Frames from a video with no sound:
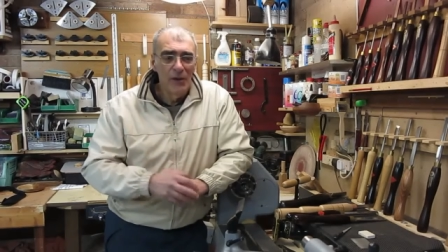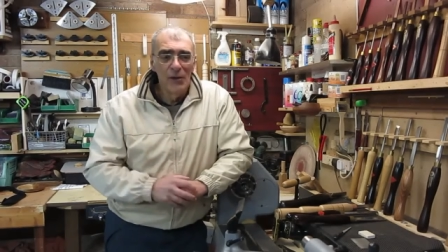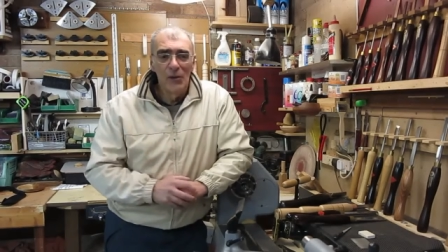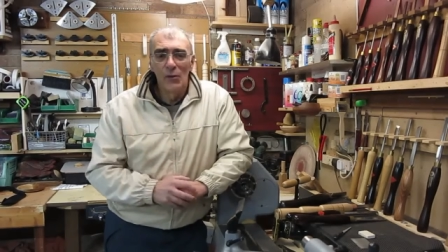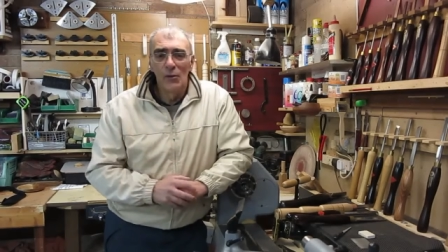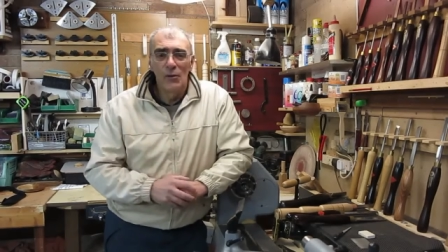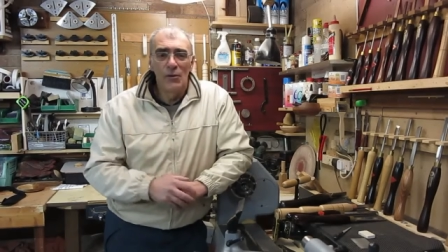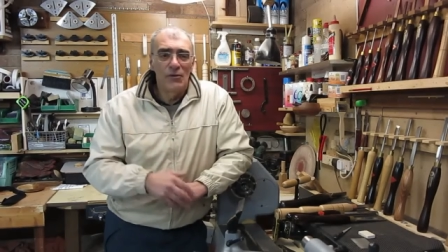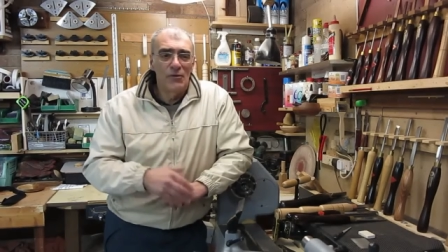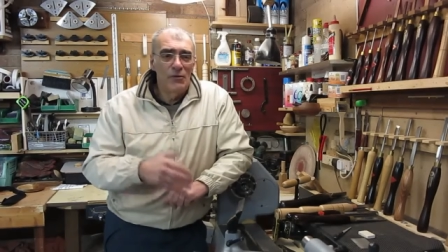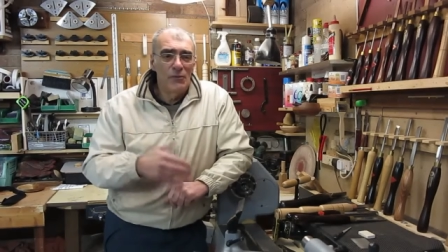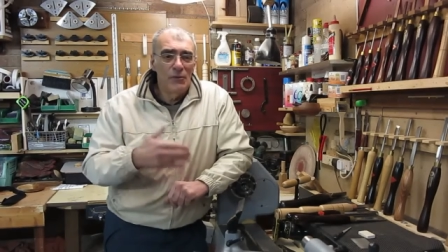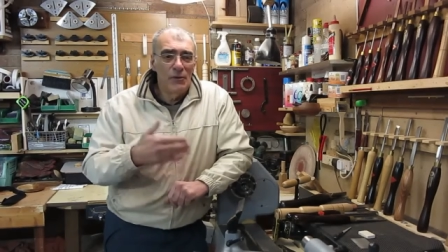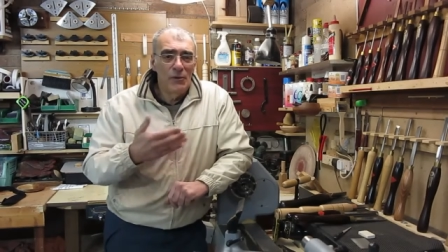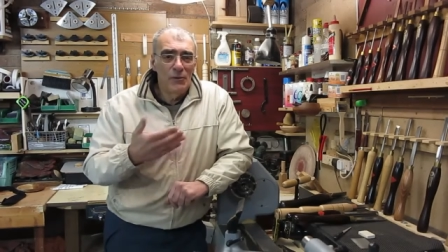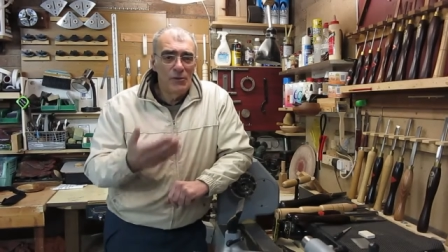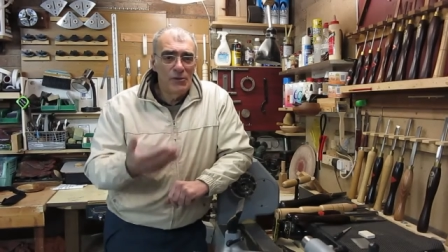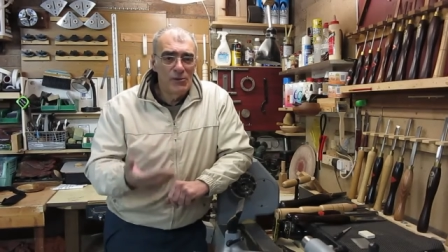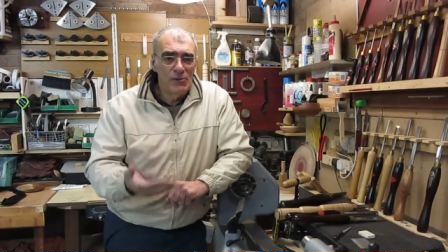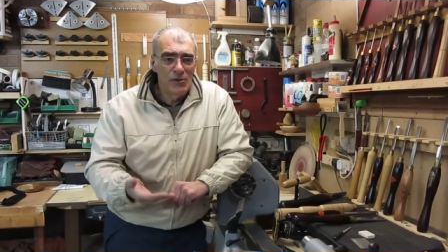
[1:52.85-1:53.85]
whether it be
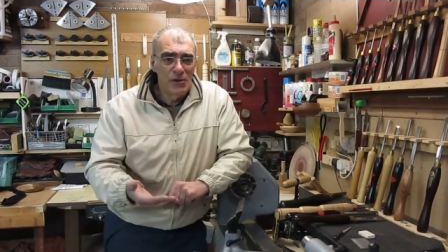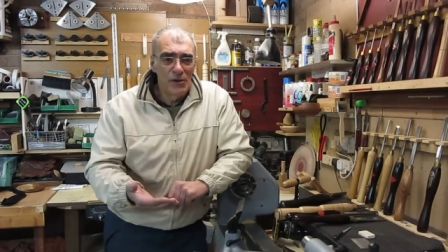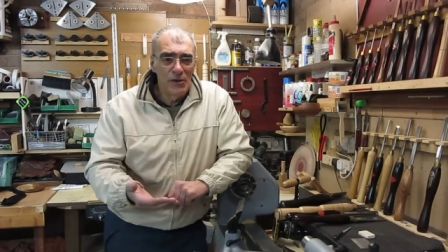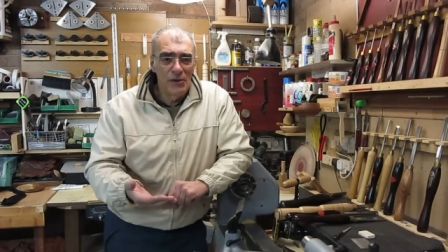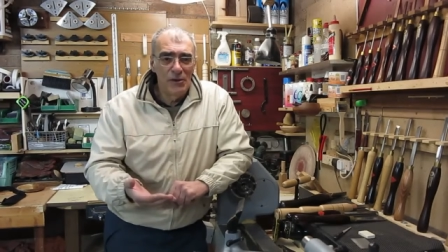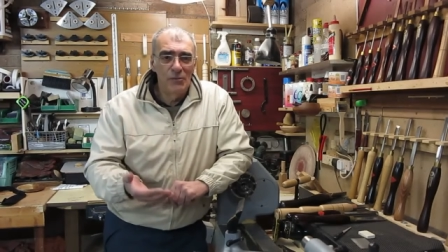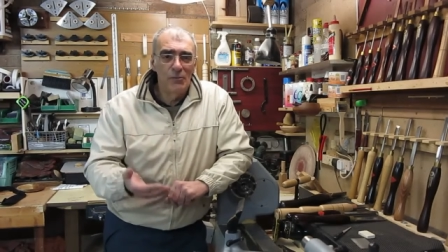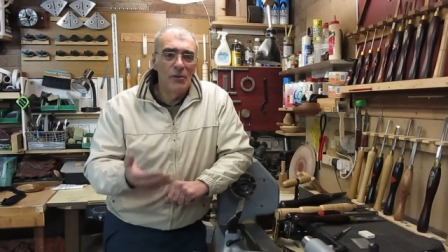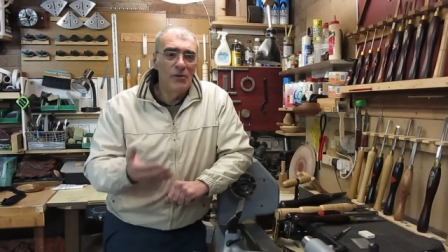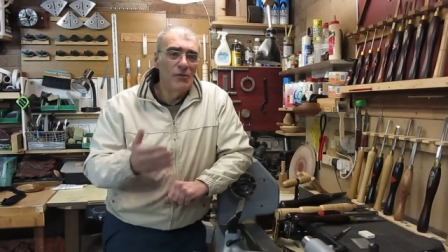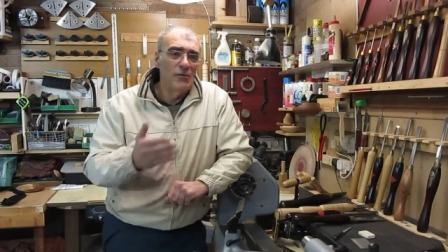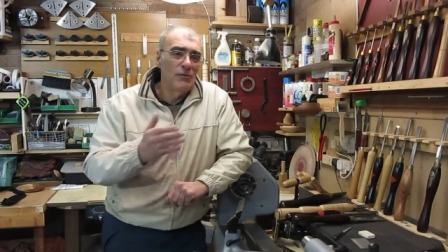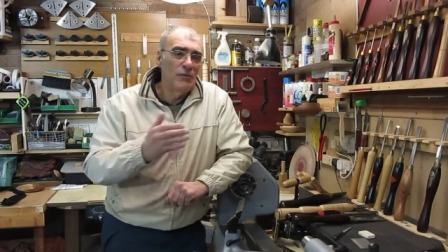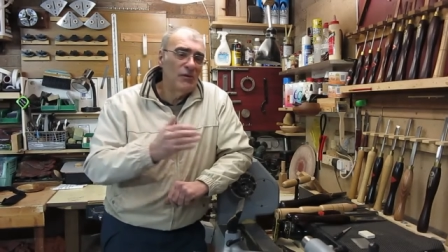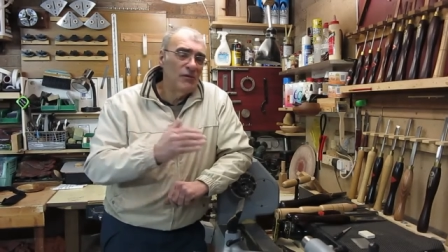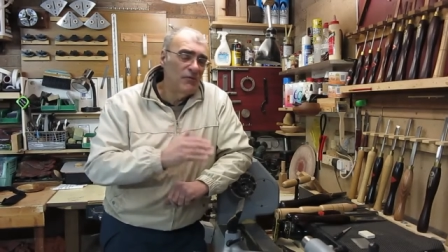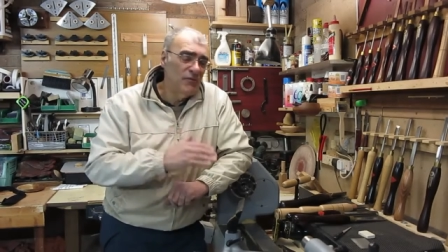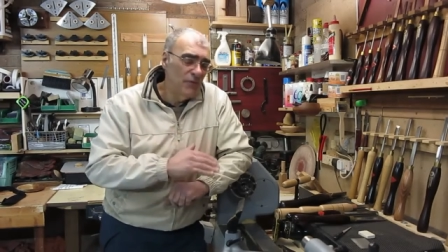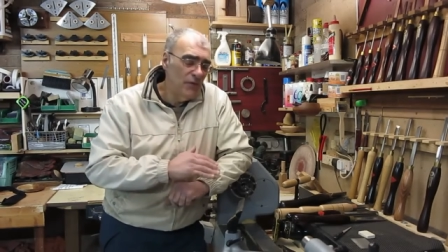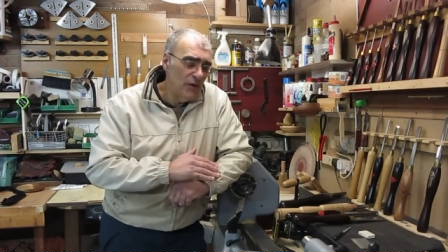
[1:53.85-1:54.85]
with a jig, whether it be
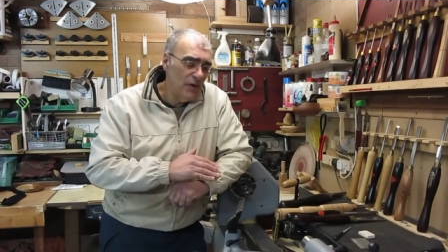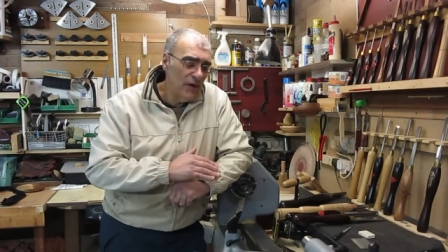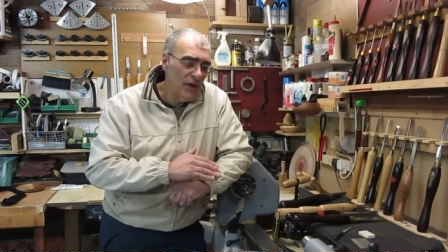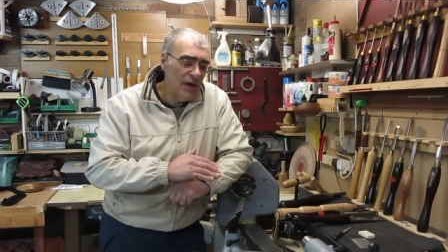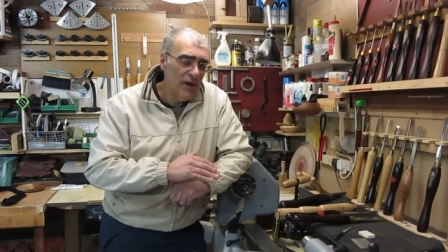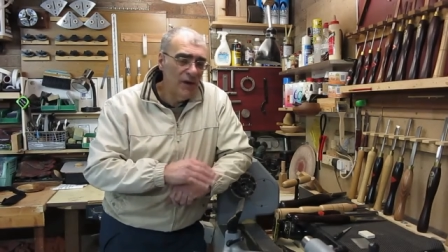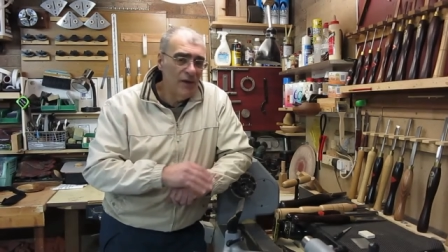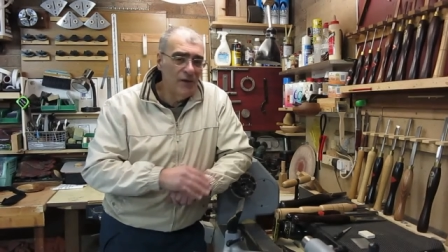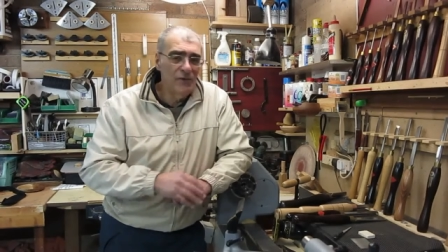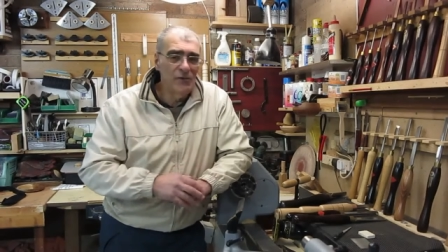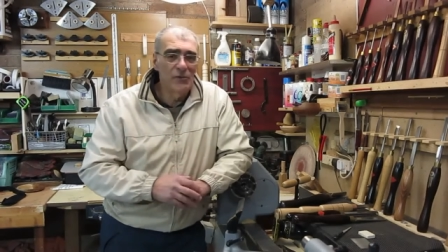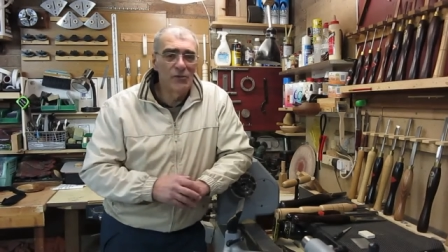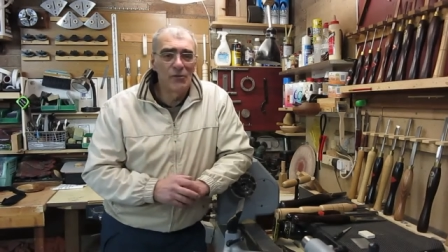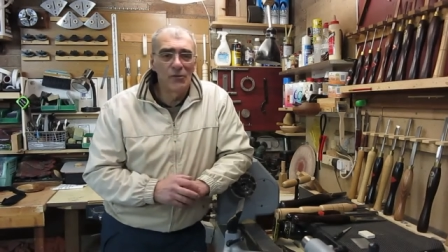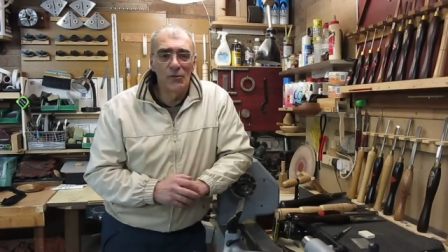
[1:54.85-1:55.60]
freehand